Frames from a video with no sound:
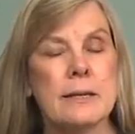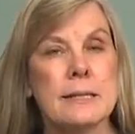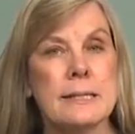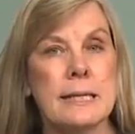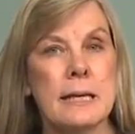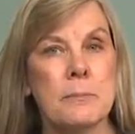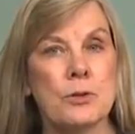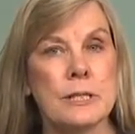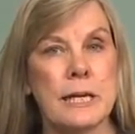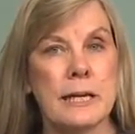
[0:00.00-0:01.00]
a seam
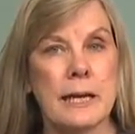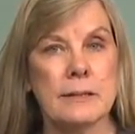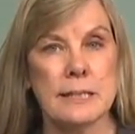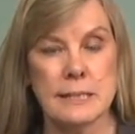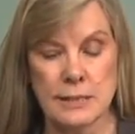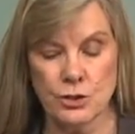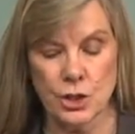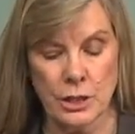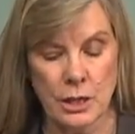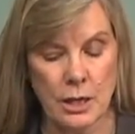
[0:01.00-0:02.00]
or take out
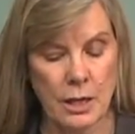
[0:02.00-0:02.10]
stitching,